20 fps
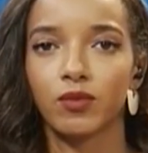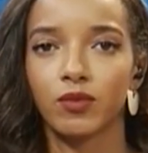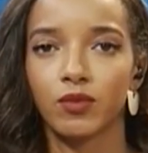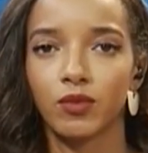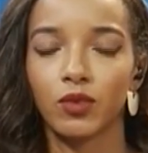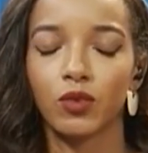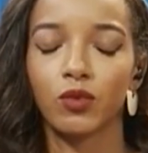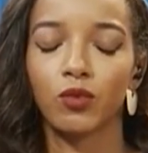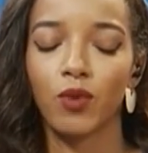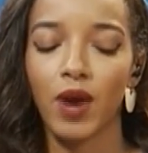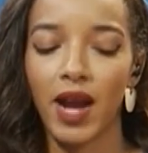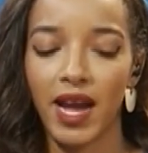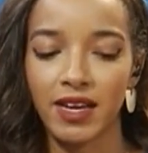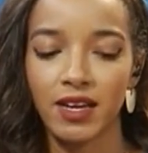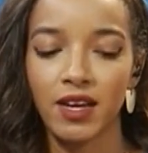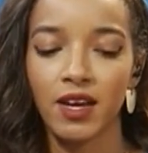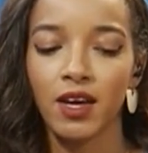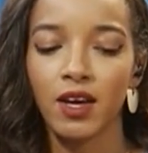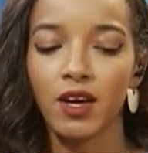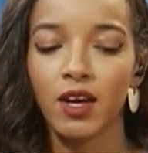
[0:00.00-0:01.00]
Right.
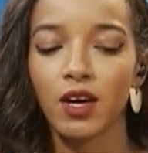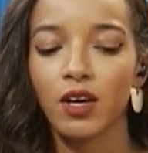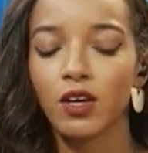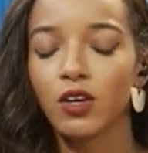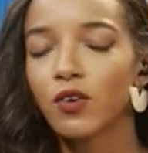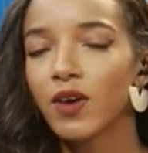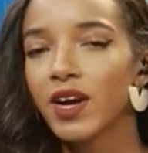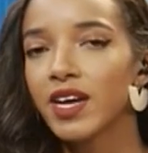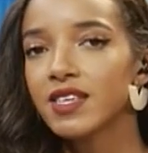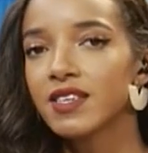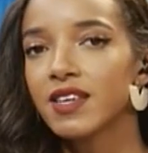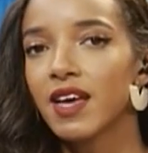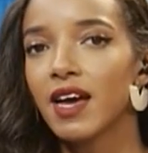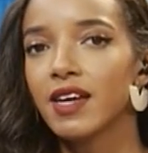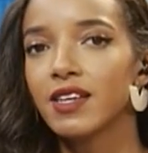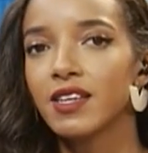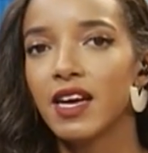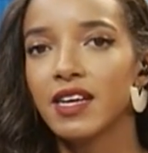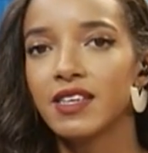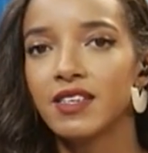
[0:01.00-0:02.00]
Grace,
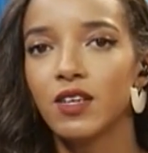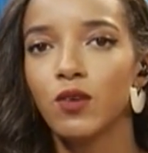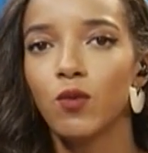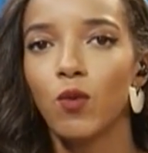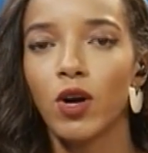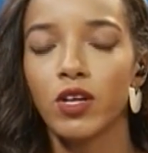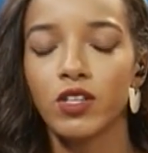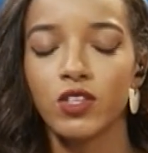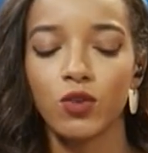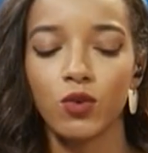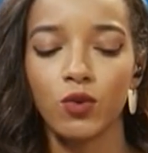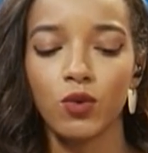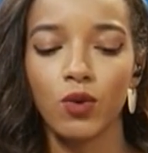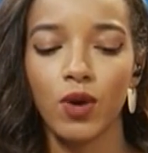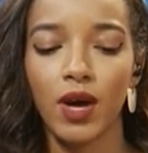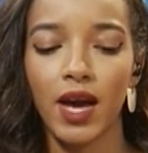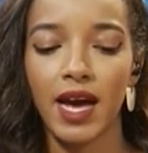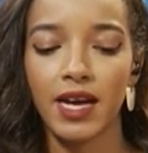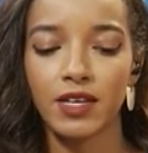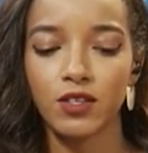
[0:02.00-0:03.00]
I did want to
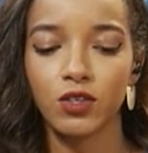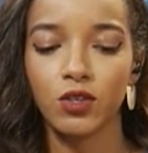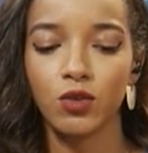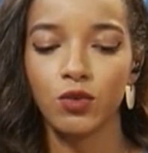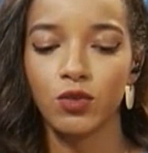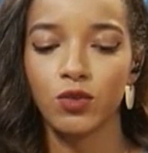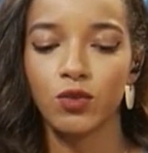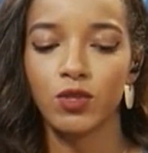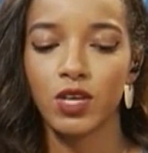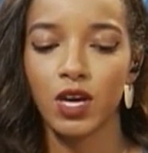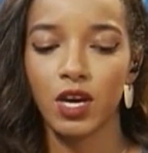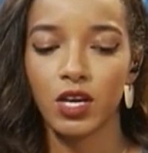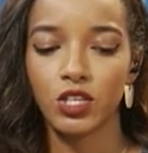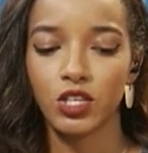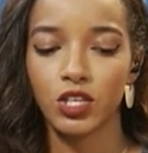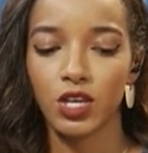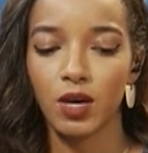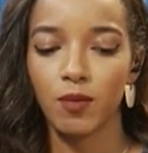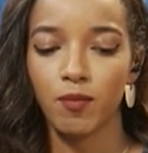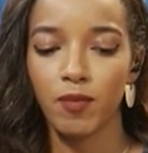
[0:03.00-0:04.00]
ask you to touch
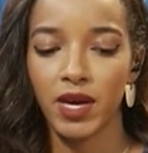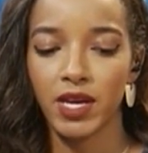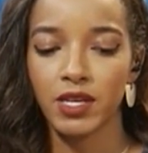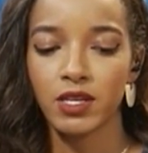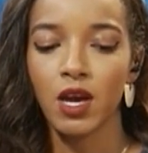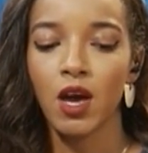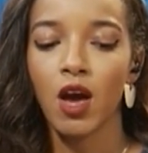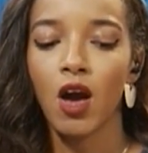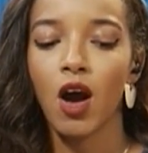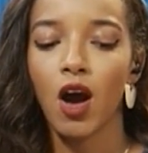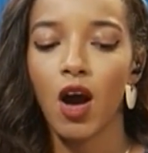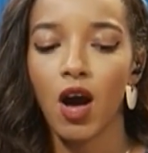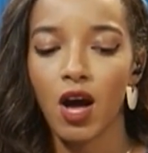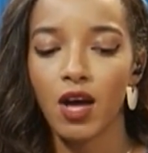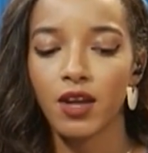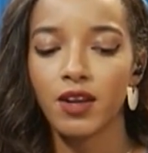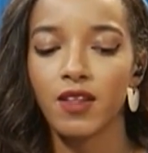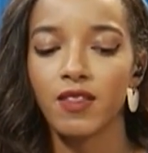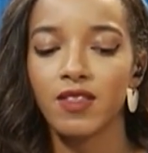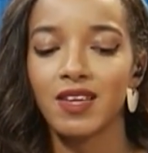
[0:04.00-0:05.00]
a bit
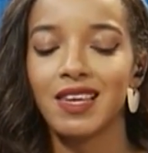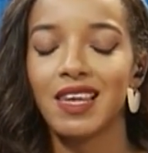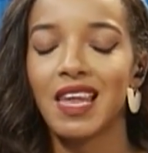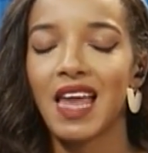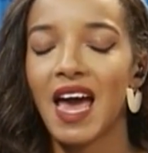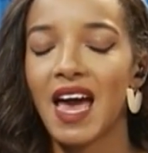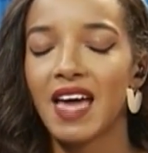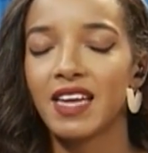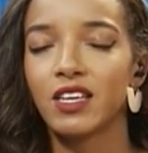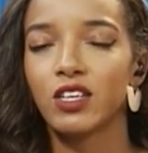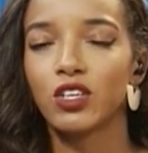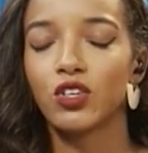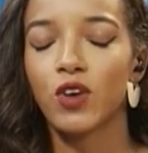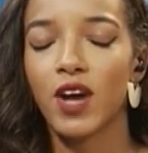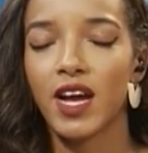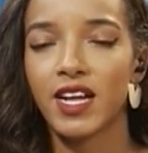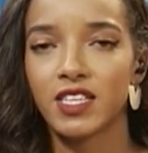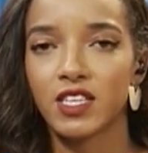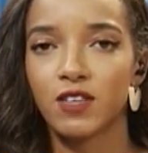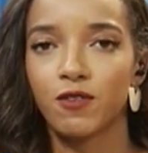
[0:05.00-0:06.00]
on the land
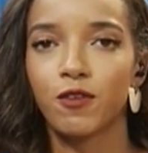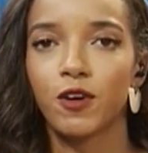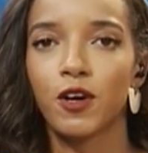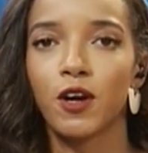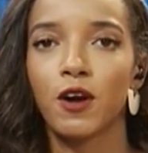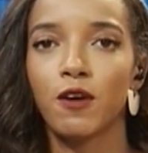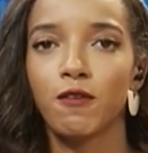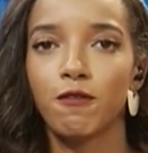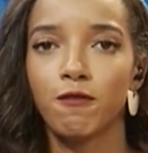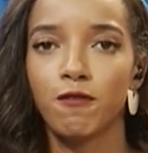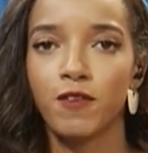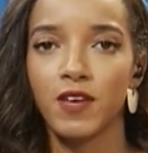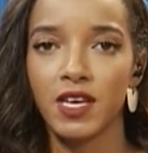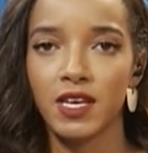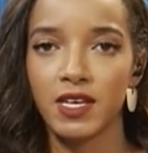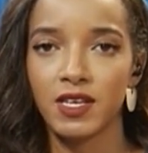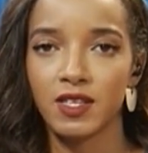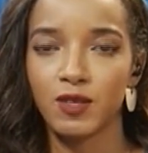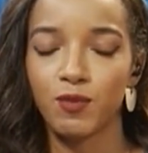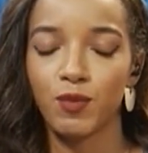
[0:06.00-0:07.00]
transfer
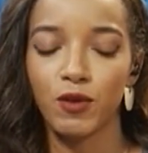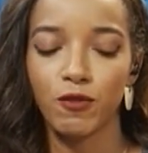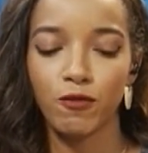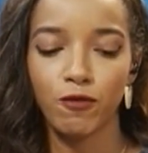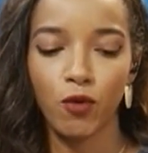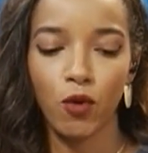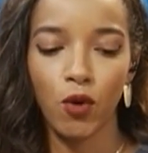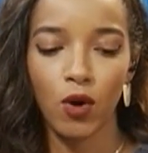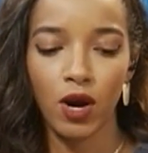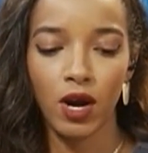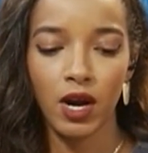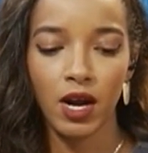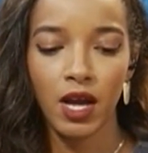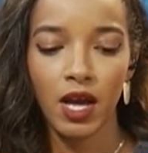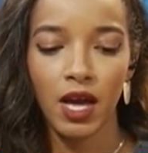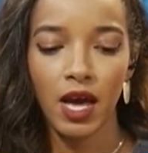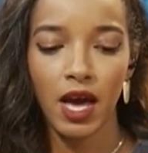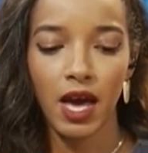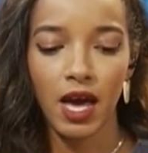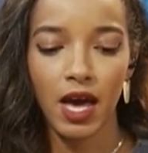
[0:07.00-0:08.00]
fees before
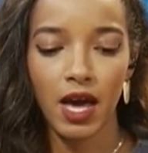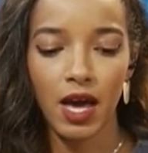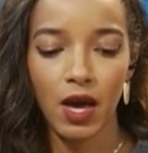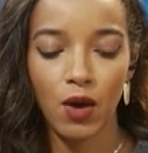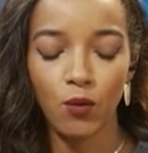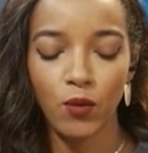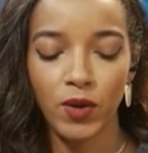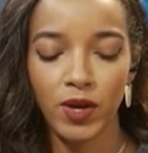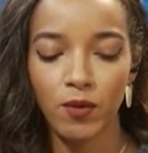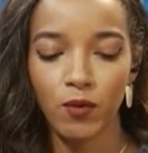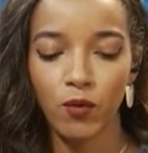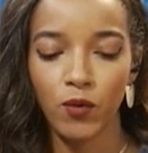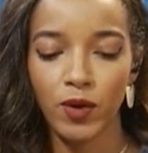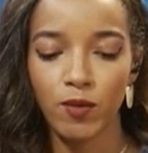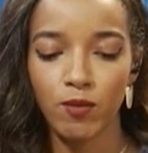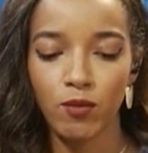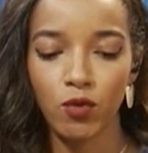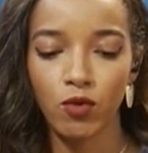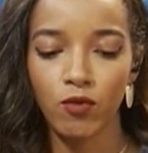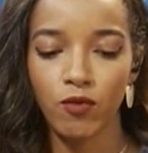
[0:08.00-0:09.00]
we
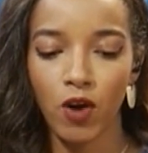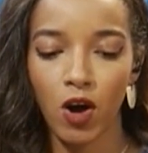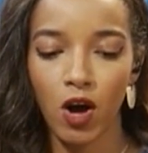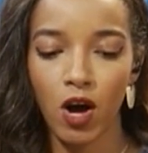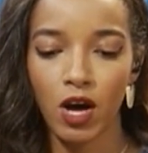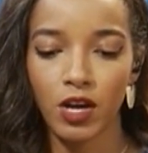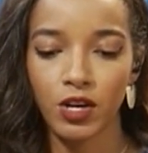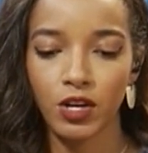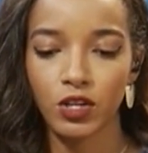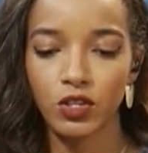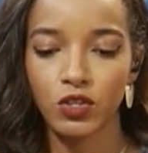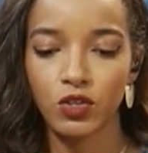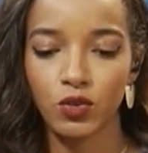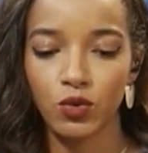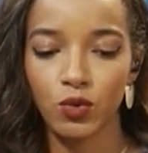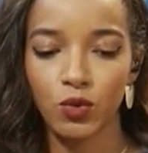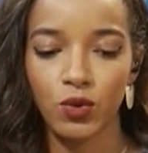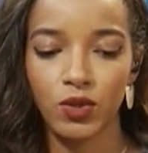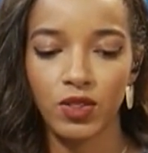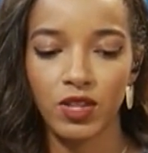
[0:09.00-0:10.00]
move on
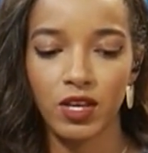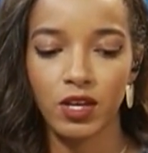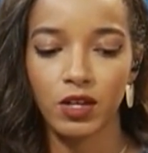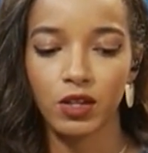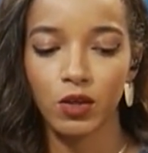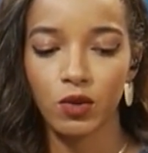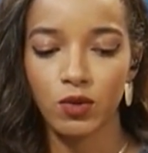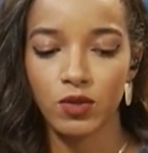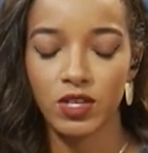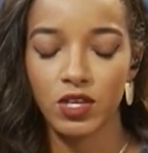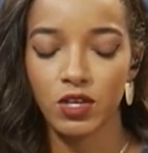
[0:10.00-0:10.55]
to the closing.